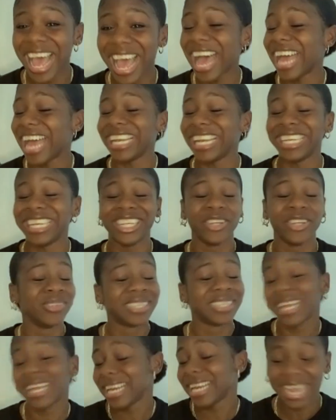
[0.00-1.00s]
And you don't
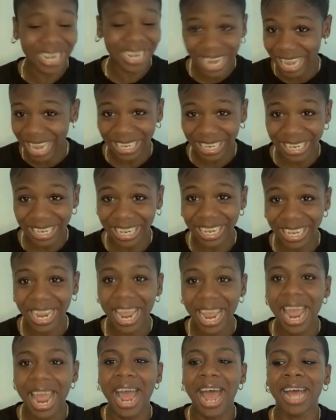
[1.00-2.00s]
take that lightly.
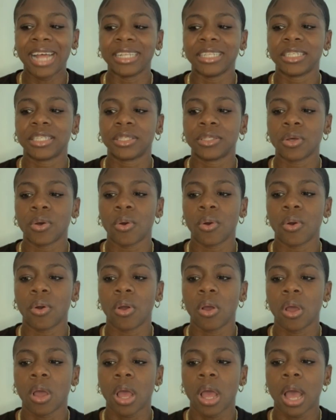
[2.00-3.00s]
And so